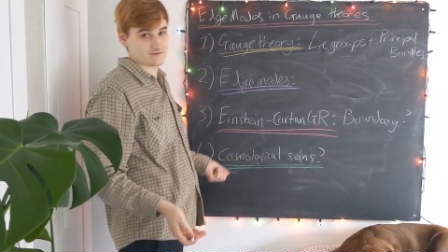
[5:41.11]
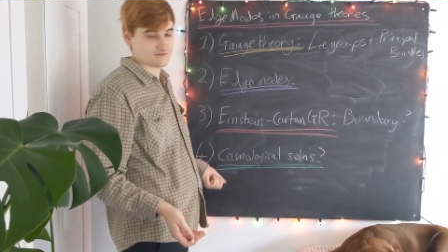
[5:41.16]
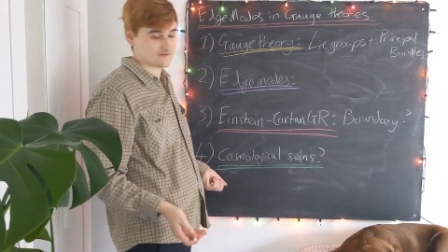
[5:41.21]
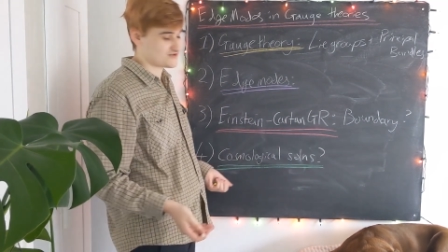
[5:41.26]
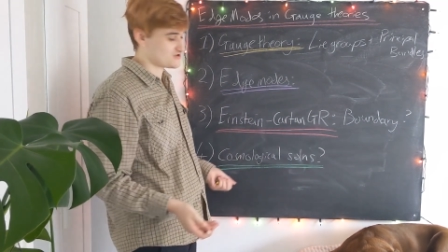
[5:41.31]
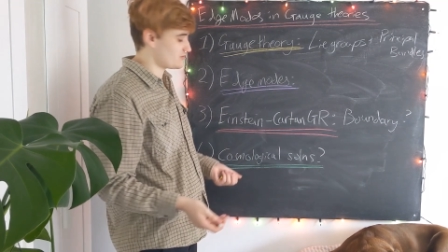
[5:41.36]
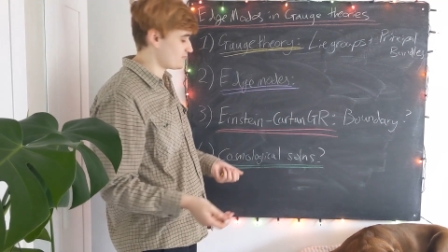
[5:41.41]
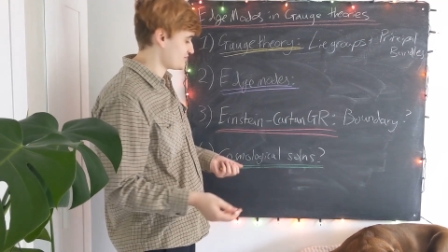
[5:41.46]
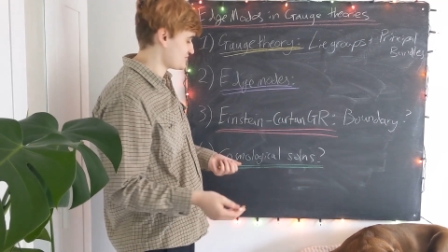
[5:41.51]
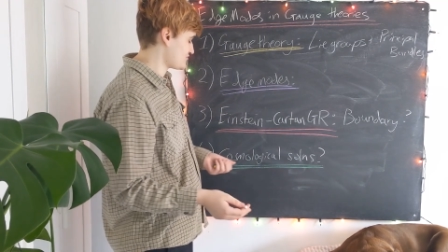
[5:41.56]

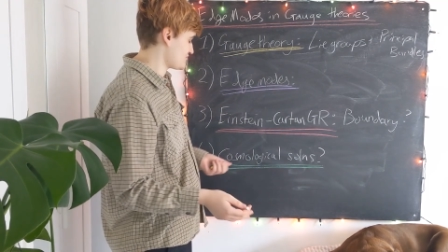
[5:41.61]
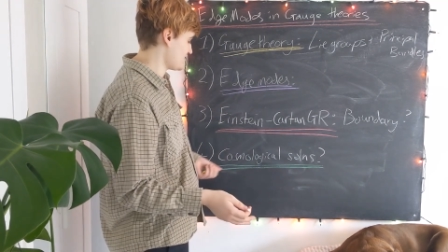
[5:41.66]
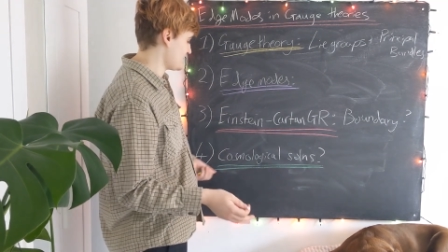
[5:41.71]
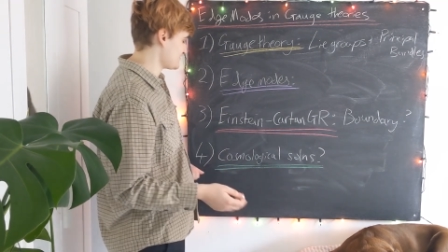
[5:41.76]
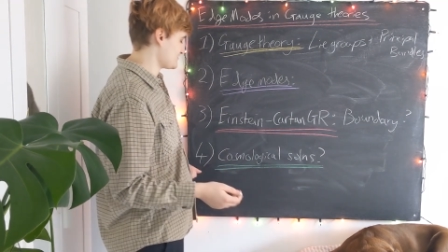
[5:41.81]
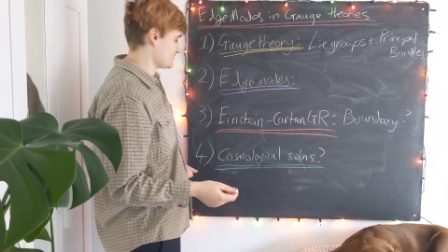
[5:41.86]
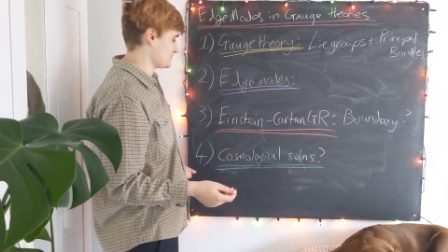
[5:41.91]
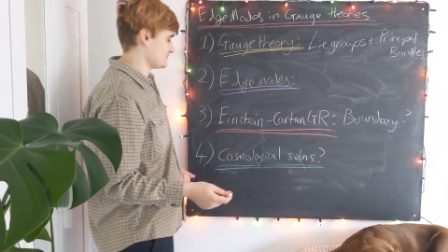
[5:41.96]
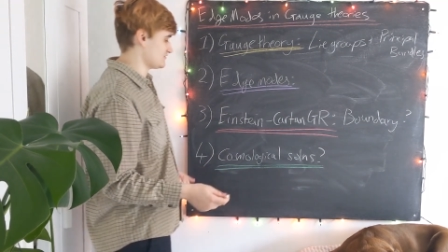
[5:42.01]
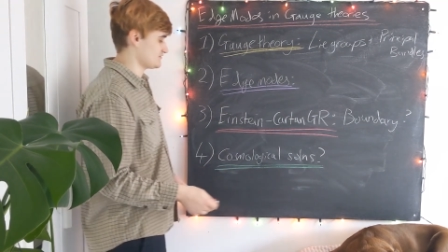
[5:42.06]

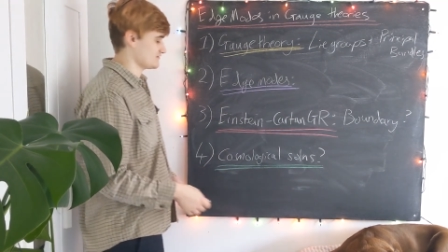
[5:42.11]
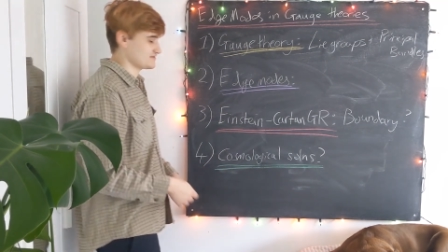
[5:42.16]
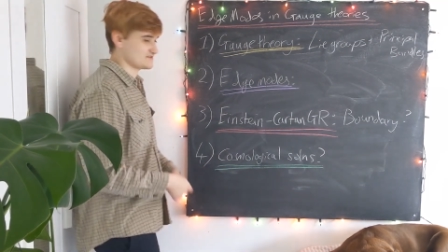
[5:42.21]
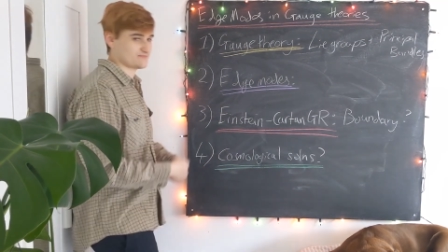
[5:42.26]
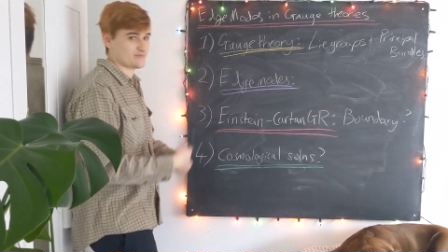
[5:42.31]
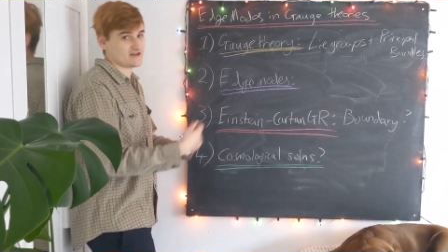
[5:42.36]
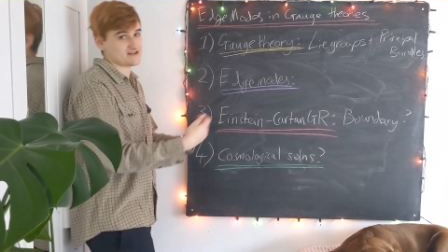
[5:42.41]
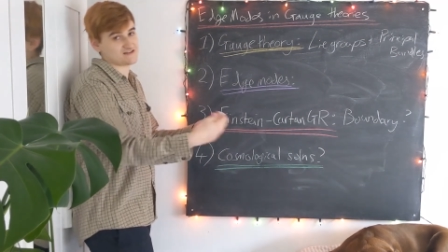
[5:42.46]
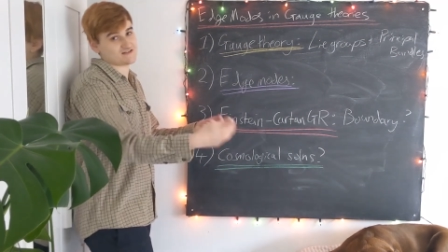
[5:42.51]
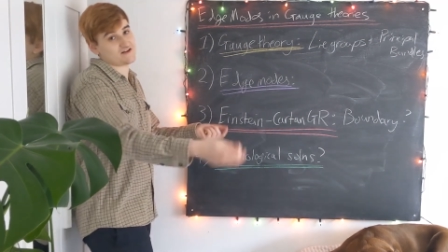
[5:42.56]
geometries or
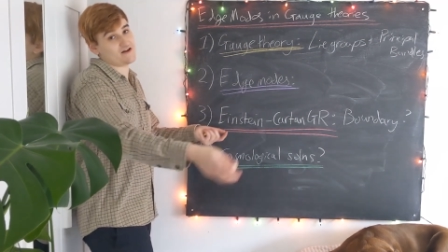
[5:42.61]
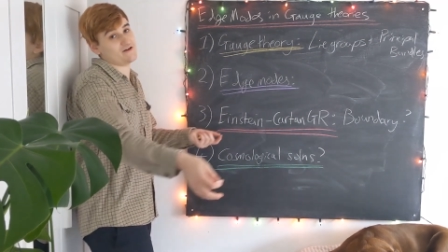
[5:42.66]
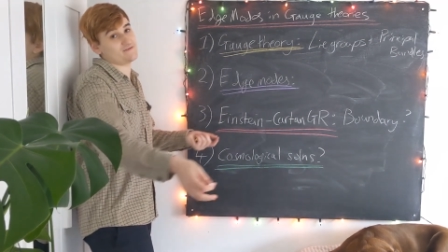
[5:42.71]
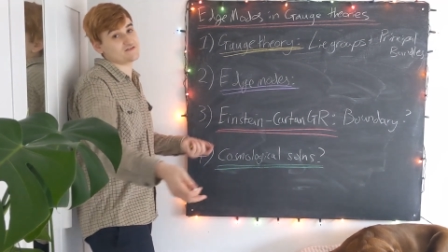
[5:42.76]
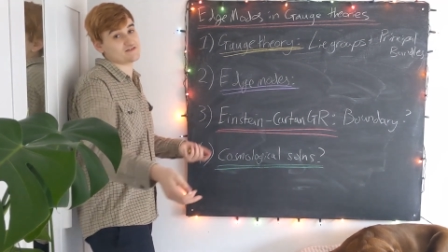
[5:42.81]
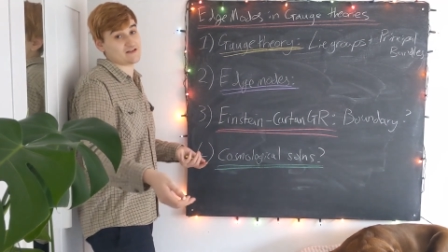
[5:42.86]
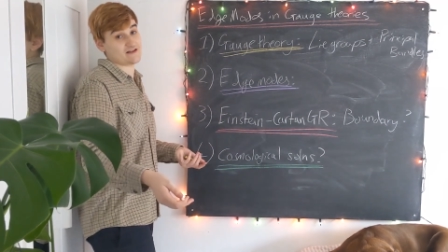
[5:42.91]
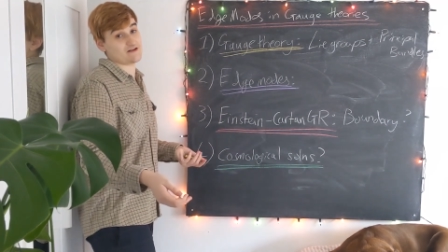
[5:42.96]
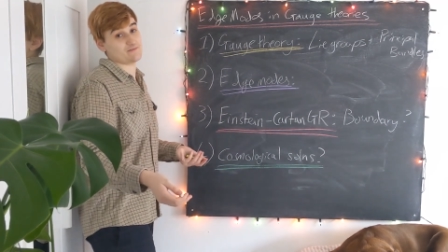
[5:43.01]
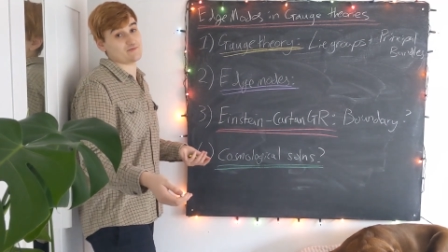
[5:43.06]

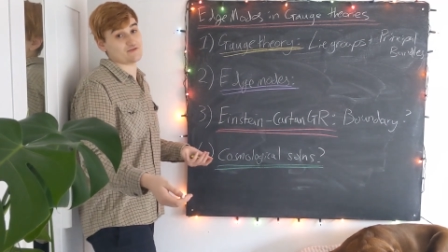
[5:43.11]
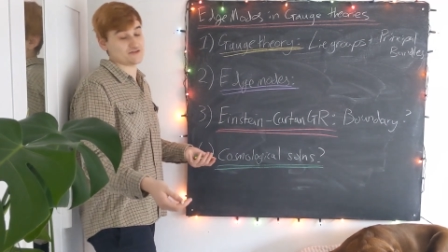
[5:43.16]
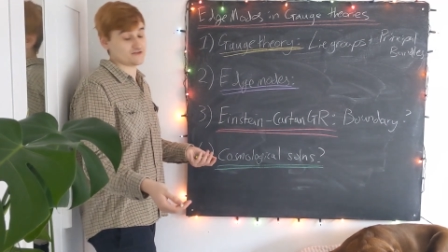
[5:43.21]
space-times that it